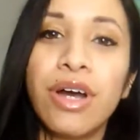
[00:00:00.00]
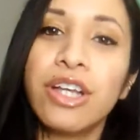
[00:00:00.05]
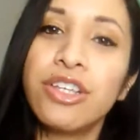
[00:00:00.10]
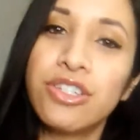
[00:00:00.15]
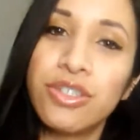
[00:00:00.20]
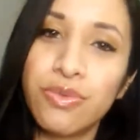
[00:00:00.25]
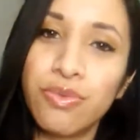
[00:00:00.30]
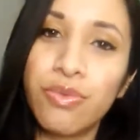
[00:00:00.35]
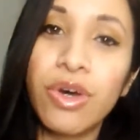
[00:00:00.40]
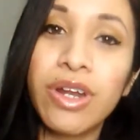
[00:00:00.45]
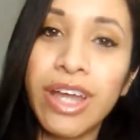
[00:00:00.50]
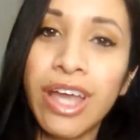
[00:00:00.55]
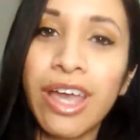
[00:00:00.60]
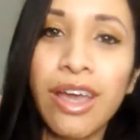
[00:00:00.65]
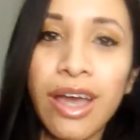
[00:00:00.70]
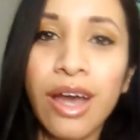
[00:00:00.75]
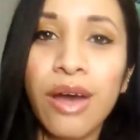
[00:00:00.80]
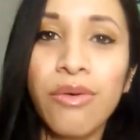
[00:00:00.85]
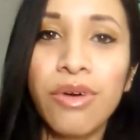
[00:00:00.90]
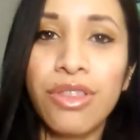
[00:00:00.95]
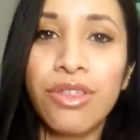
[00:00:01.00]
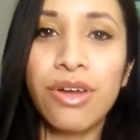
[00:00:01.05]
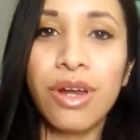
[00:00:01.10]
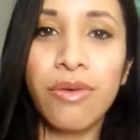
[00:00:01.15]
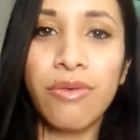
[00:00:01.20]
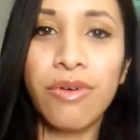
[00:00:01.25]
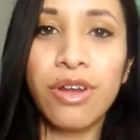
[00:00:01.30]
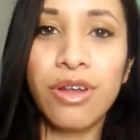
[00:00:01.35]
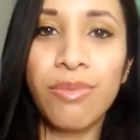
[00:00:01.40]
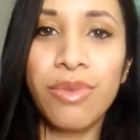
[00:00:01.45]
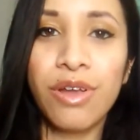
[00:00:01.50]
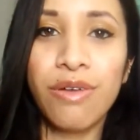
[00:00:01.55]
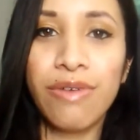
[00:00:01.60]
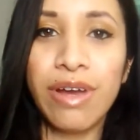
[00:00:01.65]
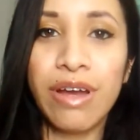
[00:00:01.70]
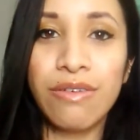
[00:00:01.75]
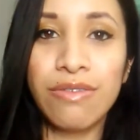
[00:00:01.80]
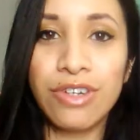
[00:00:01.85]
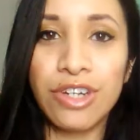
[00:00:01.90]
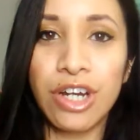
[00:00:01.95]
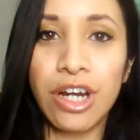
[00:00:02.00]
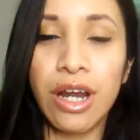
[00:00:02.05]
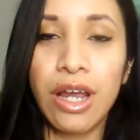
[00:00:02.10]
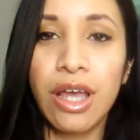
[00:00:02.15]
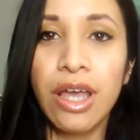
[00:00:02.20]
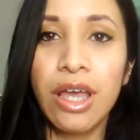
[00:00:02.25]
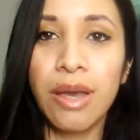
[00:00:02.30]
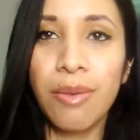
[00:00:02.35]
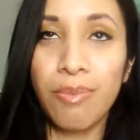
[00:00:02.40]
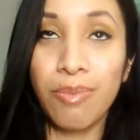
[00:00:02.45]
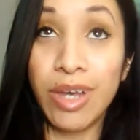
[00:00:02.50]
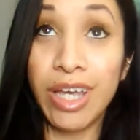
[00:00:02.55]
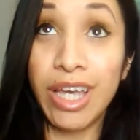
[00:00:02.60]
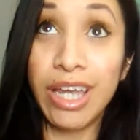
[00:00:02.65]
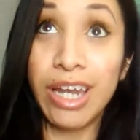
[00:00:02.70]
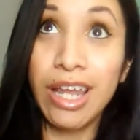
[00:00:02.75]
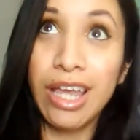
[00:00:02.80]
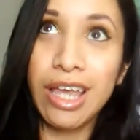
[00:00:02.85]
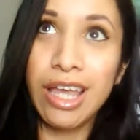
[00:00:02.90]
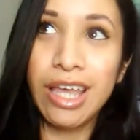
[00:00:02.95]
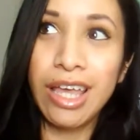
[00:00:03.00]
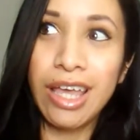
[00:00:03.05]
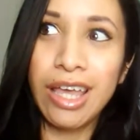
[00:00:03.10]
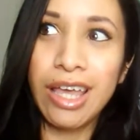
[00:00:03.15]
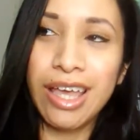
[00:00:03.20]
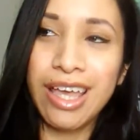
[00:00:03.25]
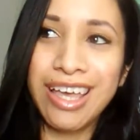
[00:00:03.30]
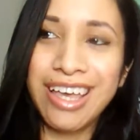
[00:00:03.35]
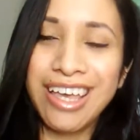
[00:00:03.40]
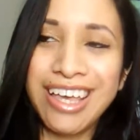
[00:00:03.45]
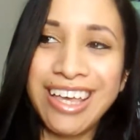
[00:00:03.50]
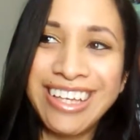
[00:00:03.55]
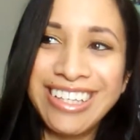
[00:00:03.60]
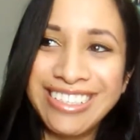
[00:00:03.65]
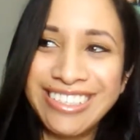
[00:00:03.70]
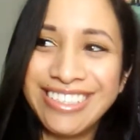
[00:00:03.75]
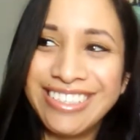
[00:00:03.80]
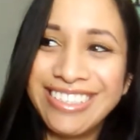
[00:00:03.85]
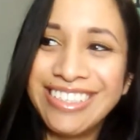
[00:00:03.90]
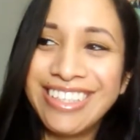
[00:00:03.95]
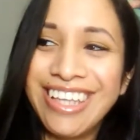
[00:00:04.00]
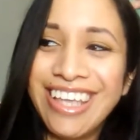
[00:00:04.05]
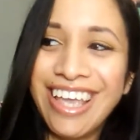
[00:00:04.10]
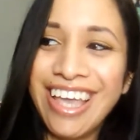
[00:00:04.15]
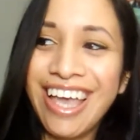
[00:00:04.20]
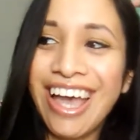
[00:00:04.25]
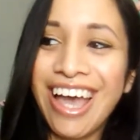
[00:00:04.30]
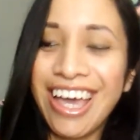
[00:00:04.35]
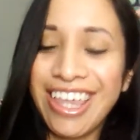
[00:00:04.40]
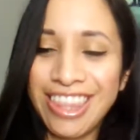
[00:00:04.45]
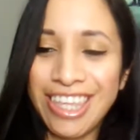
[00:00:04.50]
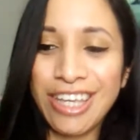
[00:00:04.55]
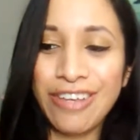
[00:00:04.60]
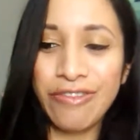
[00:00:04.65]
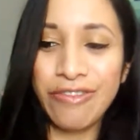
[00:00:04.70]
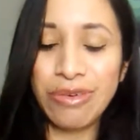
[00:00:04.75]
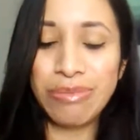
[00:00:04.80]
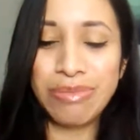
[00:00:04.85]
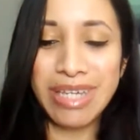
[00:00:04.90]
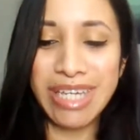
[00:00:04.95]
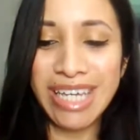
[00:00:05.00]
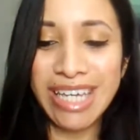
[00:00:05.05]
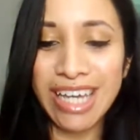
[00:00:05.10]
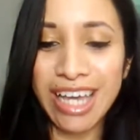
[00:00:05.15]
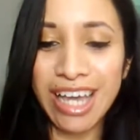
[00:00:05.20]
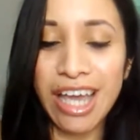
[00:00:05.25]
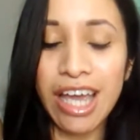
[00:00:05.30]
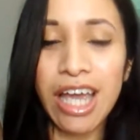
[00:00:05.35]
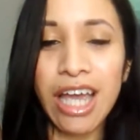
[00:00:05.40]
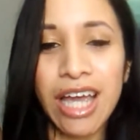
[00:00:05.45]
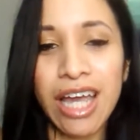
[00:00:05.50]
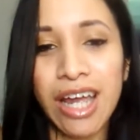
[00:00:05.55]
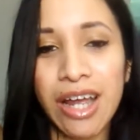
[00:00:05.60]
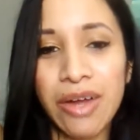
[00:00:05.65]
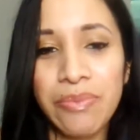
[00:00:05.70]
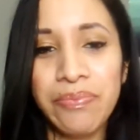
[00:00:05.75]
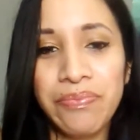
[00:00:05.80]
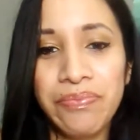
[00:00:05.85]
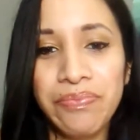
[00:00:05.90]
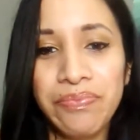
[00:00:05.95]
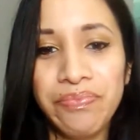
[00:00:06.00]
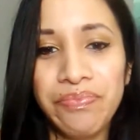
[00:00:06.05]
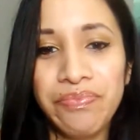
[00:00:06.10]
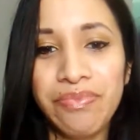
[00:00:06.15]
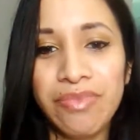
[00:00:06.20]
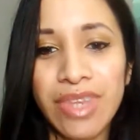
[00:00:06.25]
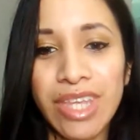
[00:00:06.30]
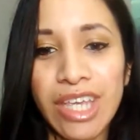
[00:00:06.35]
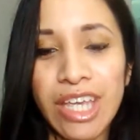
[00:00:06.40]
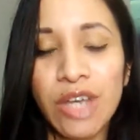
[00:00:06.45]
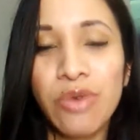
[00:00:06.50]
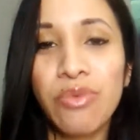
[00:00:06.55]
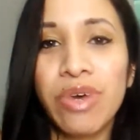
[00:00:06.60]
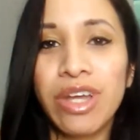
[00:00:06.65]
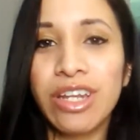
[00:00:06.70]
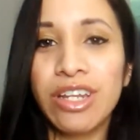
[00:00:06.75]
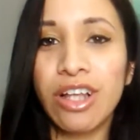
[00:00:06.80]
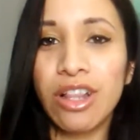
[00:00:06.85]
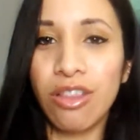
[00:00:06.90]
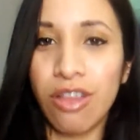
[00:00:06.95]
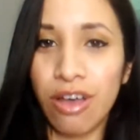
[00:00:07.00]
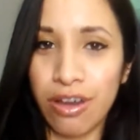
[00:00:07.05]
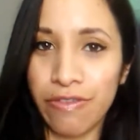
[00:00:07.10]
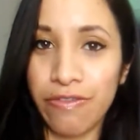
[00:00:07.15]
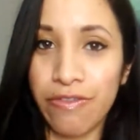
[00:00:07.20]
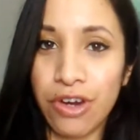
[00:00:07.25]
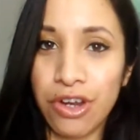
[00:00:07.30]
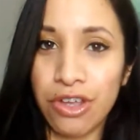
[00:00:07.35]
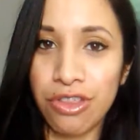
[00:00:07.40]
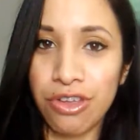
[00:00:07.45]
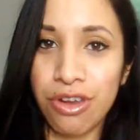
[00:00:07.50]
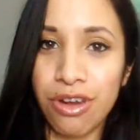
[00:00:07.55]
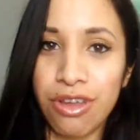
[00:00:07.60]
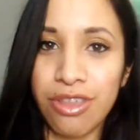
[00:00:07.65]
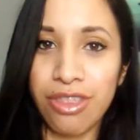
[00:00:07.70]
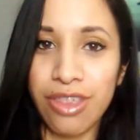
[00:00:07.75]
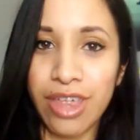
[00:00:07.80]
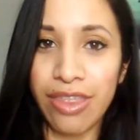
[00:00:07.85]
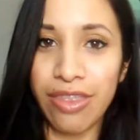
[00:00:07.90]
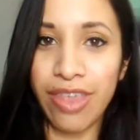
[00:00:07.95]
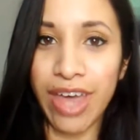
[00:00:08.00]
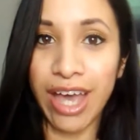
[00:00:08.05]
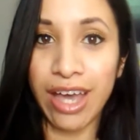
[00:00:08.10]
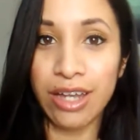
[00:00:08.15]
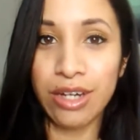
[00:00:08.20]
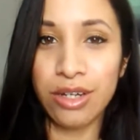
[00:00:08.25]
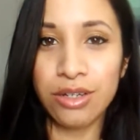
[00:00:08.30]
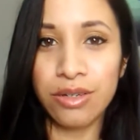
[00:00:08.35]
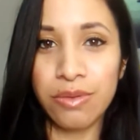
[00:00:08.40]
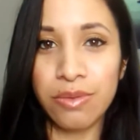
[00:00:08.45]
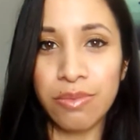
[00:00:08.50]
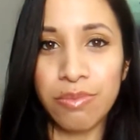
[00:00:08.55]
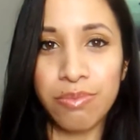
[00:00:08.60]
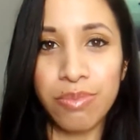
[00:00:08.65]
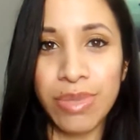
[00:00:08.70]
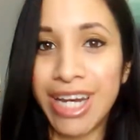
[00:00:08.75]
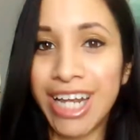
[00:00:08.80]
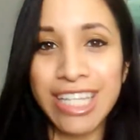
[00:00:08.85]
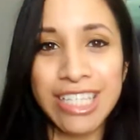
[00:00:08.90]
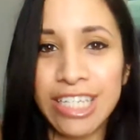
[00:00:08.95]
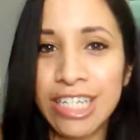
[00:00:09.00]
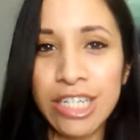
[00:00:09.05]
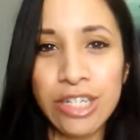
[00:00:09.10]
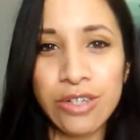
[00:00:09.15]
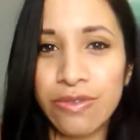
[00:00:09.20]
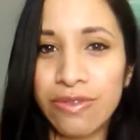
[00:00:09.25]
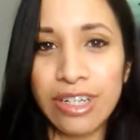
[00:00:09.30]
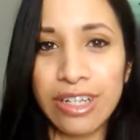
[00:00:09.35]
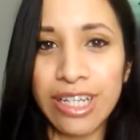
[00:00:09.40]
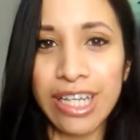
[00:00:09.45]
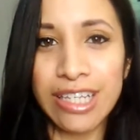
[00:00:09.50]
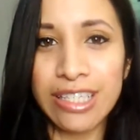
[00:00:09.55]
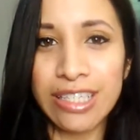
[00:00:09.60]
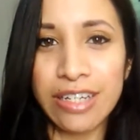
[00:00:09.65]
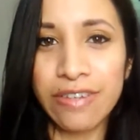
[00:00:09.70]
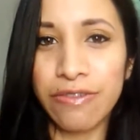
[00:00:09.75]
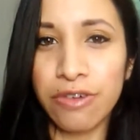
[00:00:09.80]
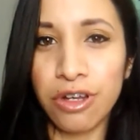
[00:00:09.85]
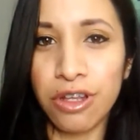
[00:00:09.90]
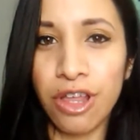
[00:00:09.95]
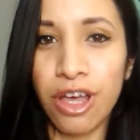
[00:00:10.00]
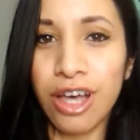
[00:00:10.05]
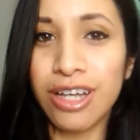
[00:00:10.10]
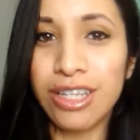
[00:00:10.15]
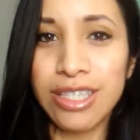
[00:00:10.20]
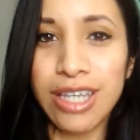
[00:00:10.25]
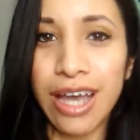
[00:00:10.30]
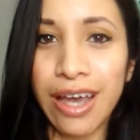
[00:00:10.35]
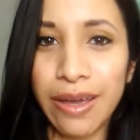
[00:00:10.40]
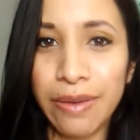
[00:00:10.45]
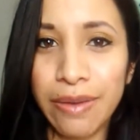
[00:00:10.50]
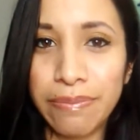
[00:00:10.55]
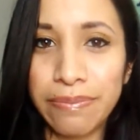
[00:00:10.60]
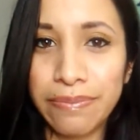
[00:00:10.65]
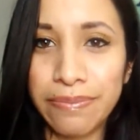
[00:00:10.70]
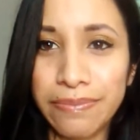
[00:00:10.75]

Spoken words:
I just want to hang out with her. I want to be around her. But I think for me, it went a lot further than that. But I didn't realize it for a long time.